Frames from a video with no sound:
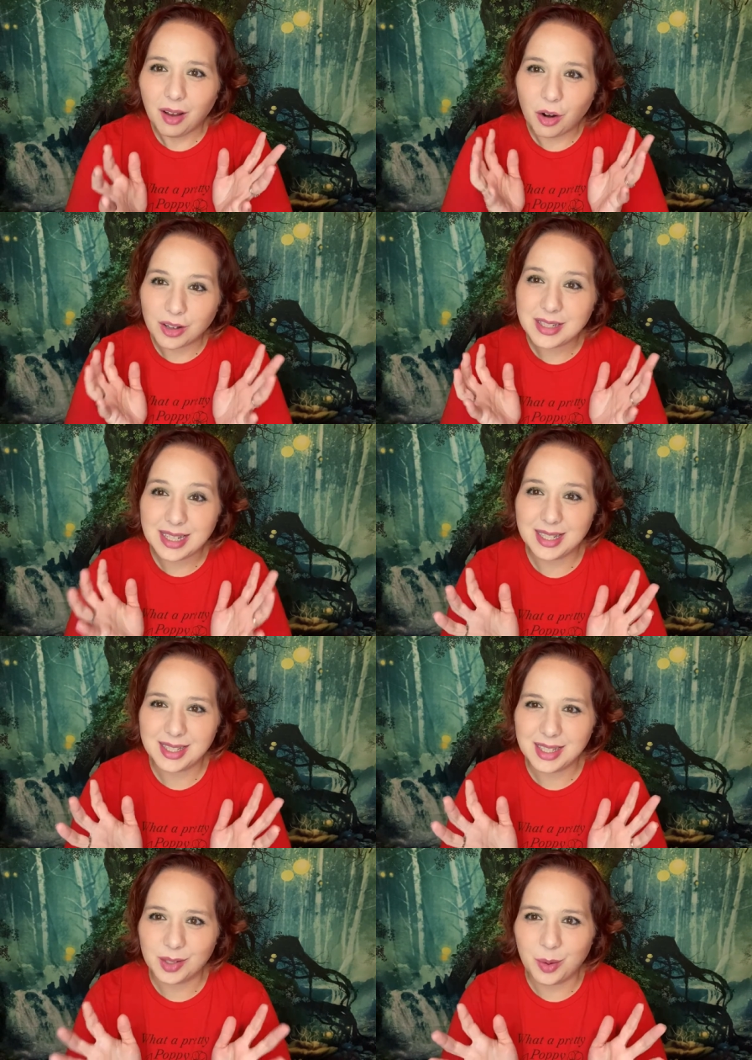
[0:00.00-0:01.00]

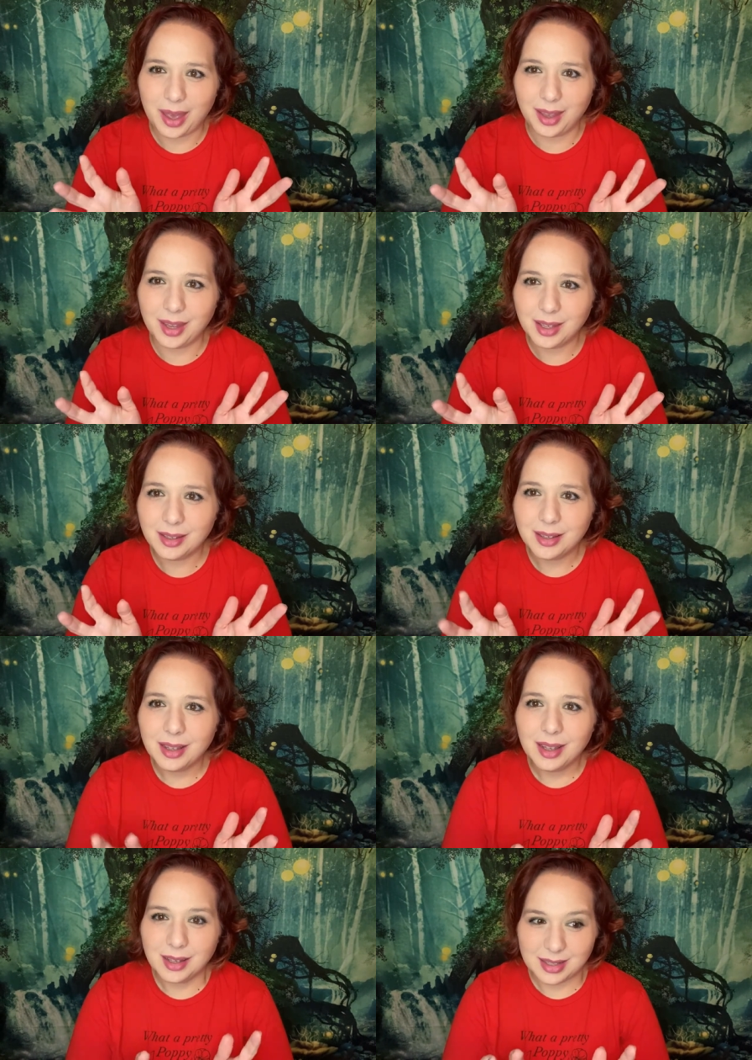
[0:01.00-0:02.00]
artistic way
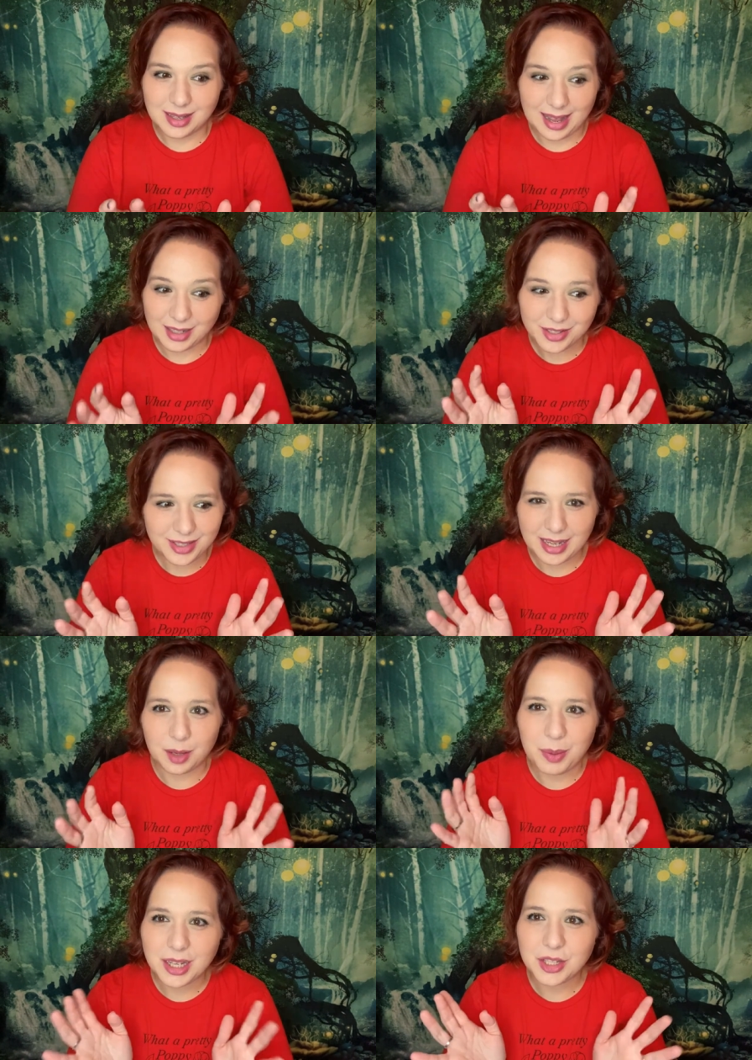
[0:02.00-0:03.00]
and just
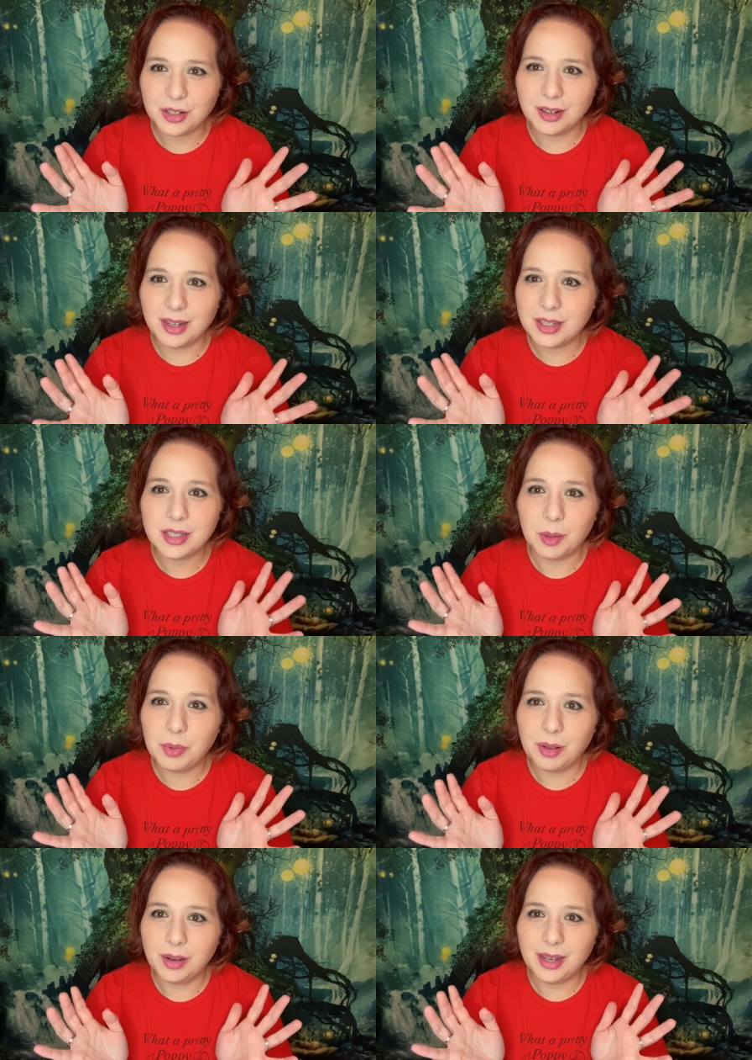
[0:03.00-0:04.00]
take a picture and just
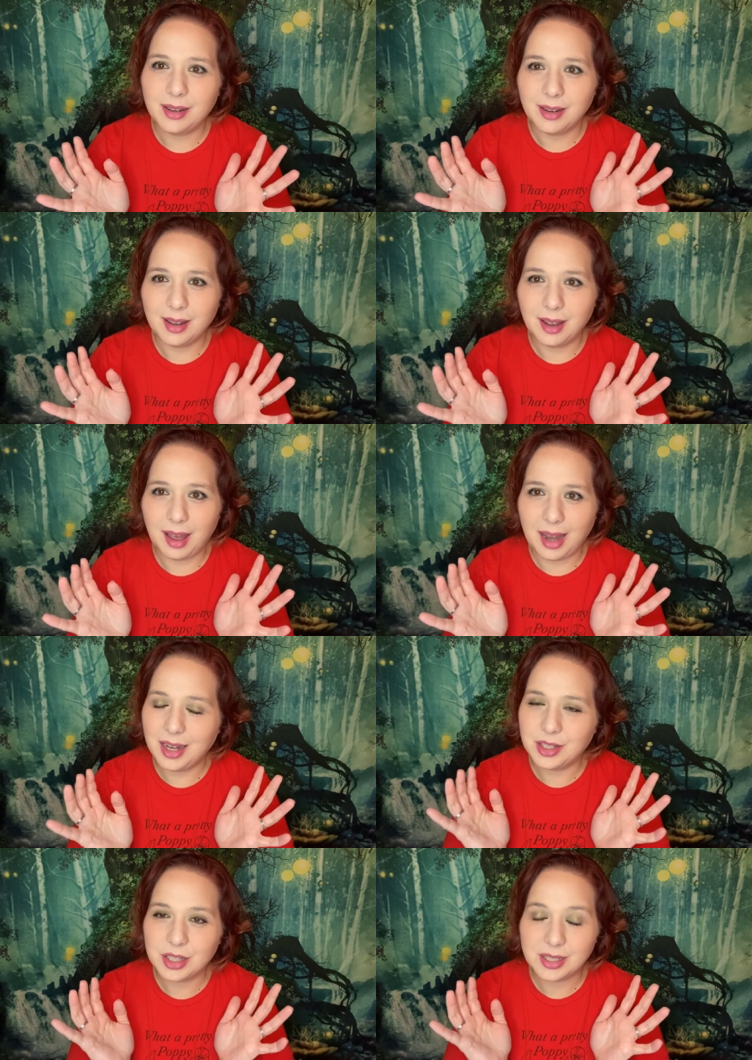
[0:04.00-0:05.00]
upload it.
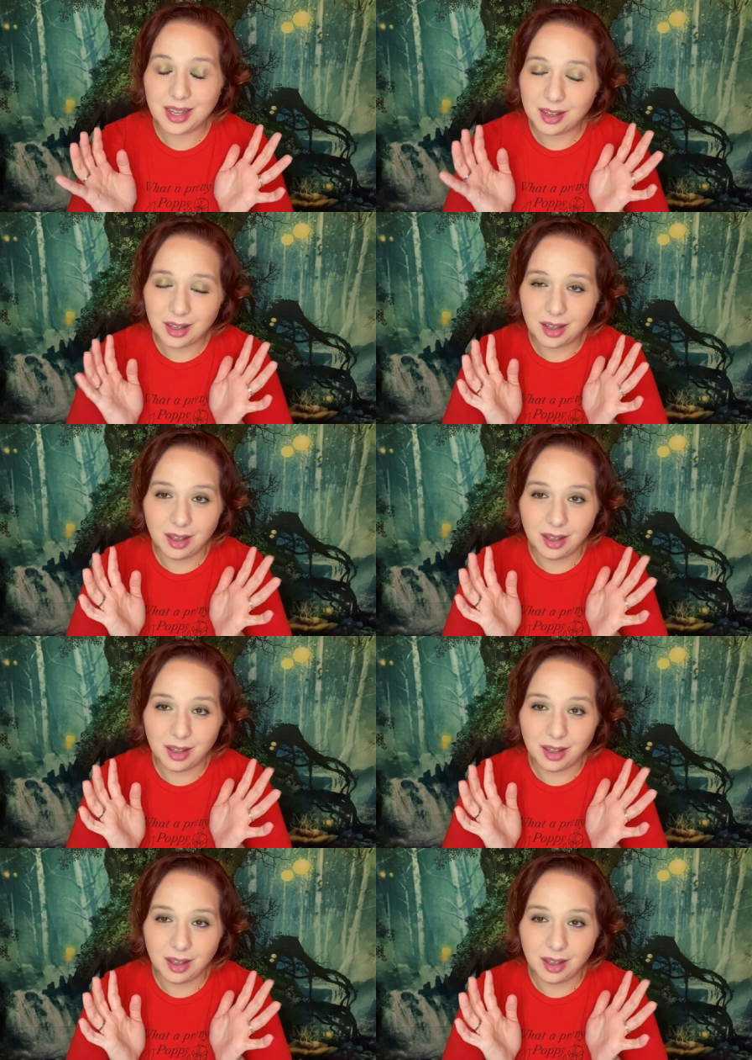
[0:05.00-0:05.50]
And it's just like,